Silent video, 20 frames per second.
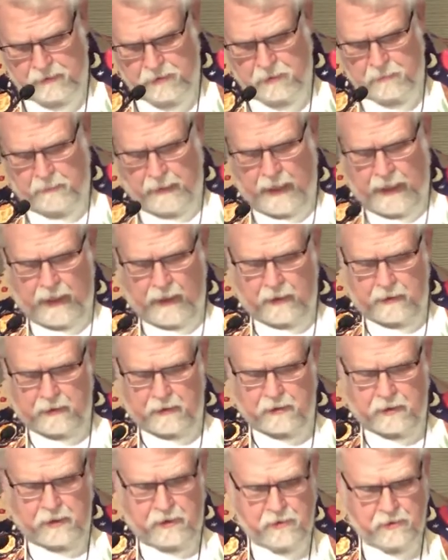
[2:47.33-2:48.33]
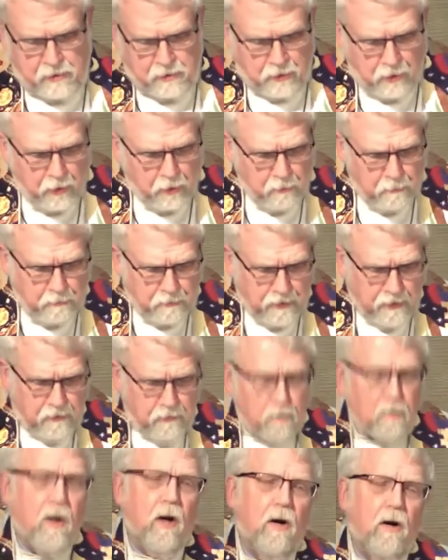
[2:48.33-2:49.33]
smiled as he stooped
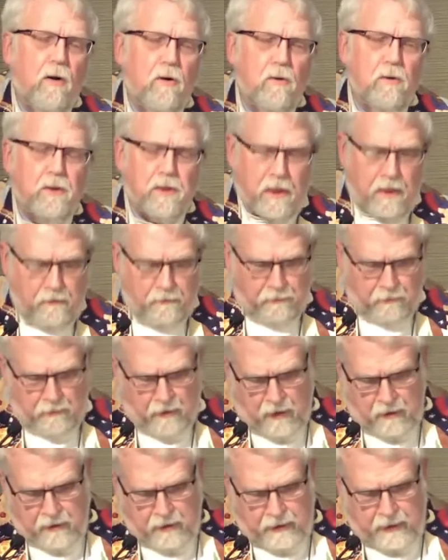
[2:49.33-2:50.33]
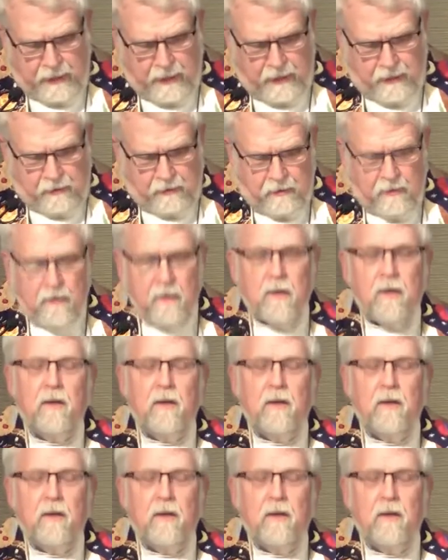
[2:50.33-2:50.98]
and rose and flung again.